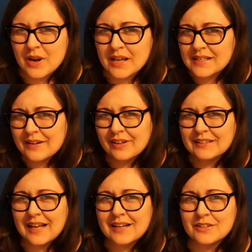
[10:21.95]
Like I said, if her
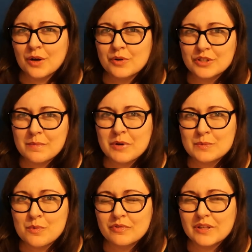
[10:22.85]
dad had told her so
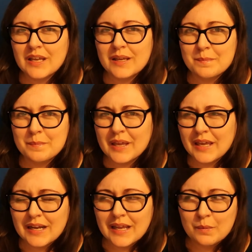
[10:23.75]
much more in the
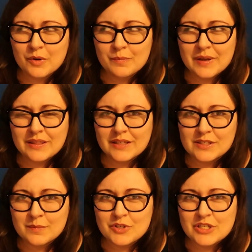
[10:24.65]
beginning, it would have made
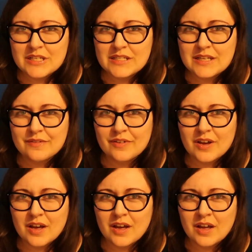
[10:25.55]
things so much easier for
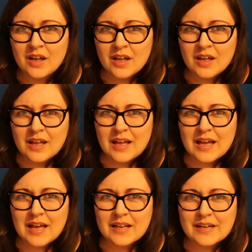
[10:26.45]
her.
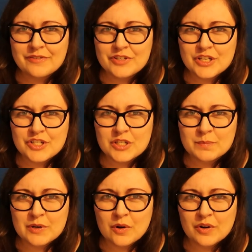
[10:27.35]
And if she'd just
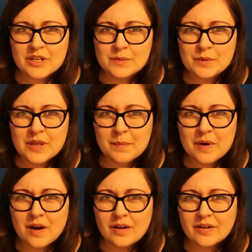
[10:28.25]
been honest with her
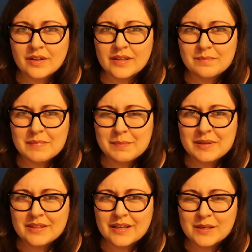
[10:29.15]
partner, then
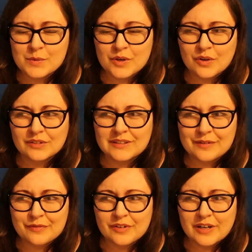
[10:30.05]
maybe things would have gone
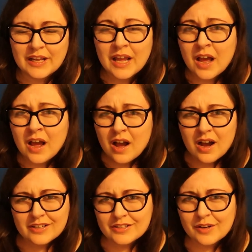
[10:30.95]
differently.
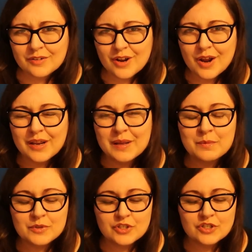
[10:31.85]
I don't know. It
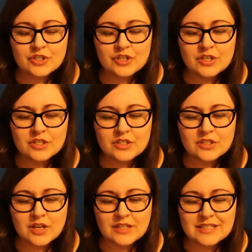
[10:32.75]
was just,
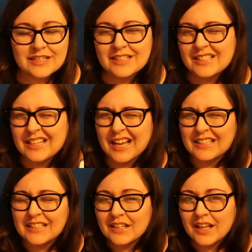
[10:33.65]
I didn't
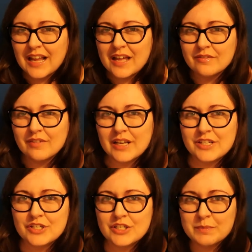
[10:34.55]
like how the
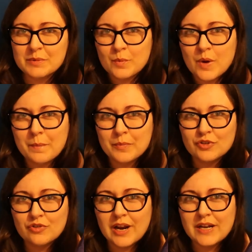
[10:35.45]
relationships were
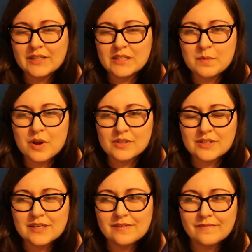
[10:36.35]
portrayed in this book. I
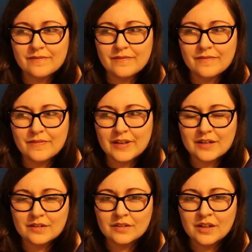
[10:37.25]
didn't
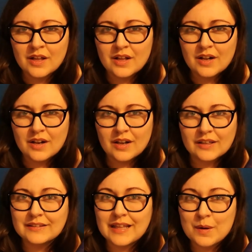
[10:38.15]
feel
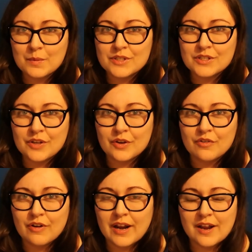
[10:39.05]
like that was so great.